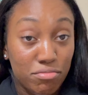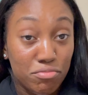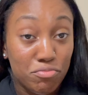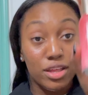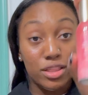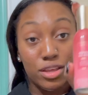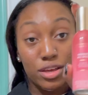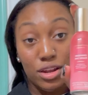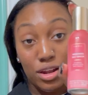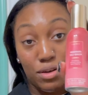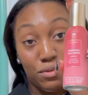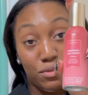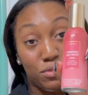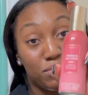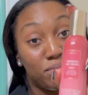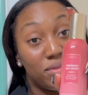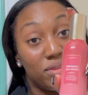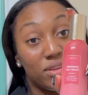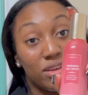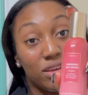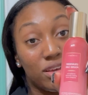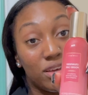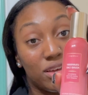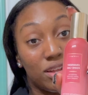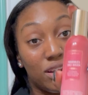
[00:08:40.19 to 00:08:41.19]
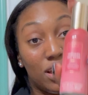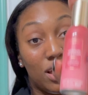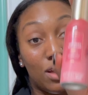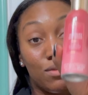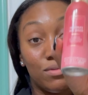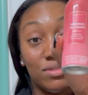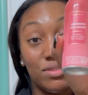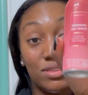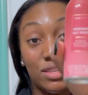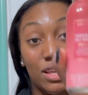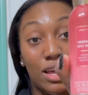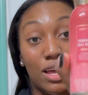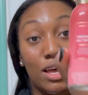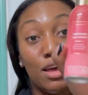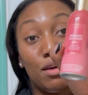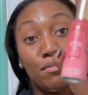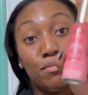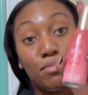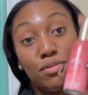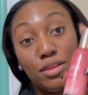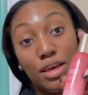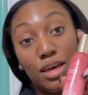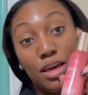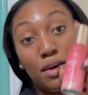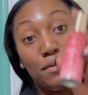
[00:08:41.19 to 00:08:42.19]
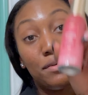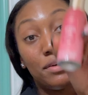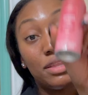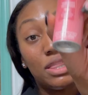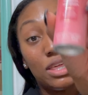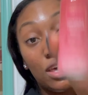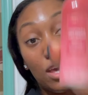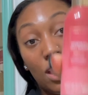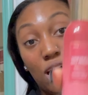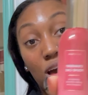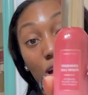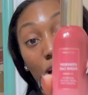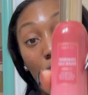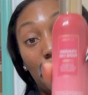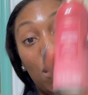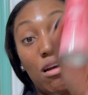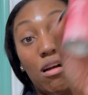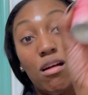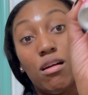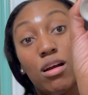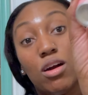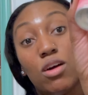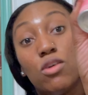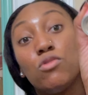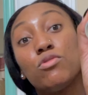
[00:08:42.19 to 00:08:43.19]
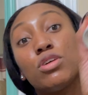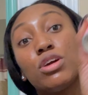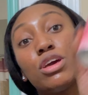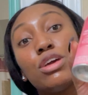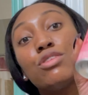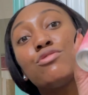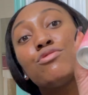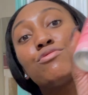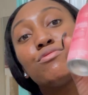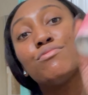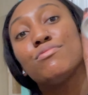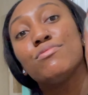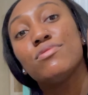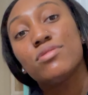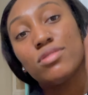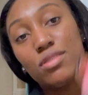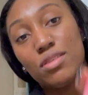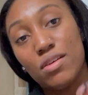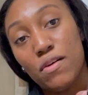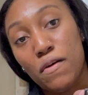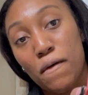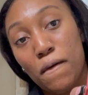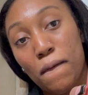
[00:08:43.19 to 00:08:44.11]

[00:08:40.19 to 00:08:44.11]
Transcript: I thought I was playing, I was not playing with y'all. Go get you some.